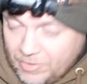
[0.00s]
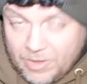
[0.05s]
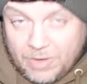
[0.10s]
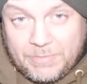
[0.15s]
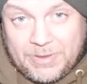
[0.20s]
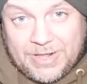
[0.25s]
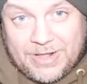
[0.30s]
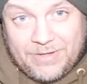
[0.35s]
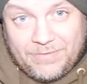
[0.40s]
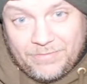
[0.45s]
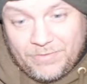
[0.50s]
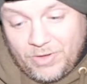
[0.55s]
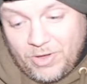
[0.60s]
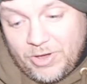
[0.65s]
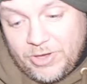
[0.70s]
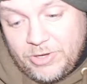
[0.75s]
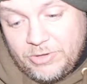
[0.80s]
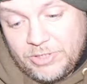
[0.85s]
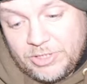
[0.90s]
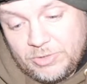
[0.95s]
I mean, I
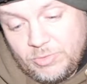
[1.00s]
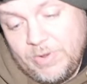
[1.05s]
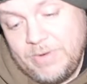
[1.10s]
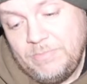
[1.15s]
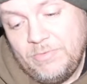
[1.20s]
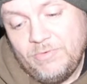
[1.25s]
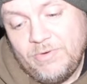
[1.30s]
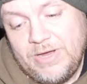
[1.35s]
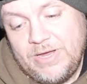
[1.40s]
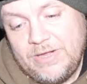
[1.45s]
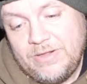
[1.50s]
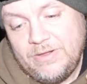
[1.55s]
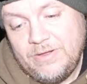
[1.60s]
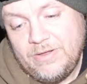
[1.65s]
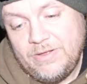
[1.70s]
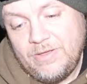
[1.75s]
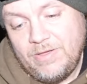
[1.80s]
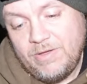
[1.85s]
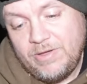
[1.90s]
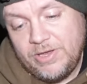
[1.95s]
use Sweet Marine,
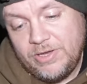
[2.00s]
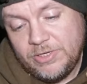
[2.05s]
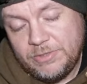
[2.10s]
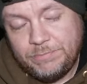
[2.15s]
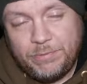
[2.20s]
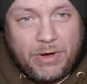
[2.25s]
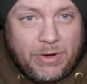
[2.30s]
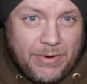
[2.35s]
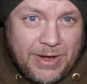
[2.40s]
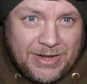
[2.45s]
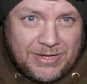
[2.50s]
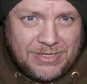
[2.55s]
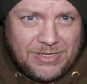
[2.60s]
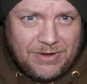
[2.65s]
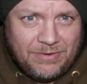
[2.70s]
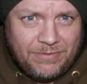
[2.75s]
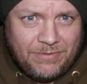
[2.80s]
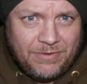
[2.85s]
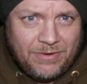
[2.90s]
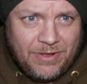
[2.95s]
I use
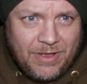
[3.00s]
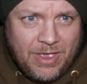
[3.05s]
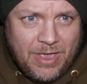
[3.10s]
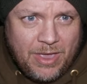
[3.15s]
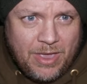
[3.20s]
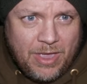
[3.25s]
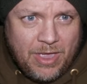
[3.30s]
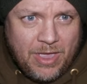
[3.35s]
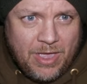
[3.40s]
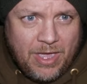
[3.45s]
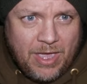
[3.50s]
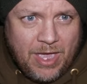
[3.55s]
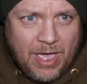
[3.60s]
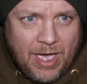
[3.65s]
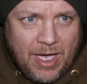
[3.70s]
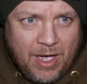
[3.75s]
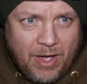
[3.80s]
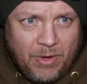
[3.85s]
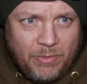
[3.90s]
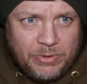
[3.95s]
Proactive.
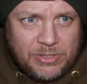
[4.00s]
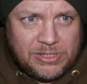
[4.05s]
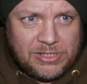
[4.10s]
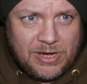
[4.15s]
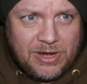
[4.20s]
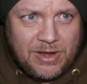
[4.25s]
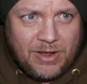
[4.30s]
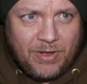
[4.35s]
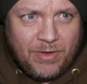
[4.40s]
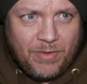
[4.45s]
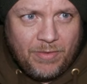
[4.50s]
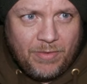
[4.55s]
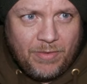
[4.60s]
I would say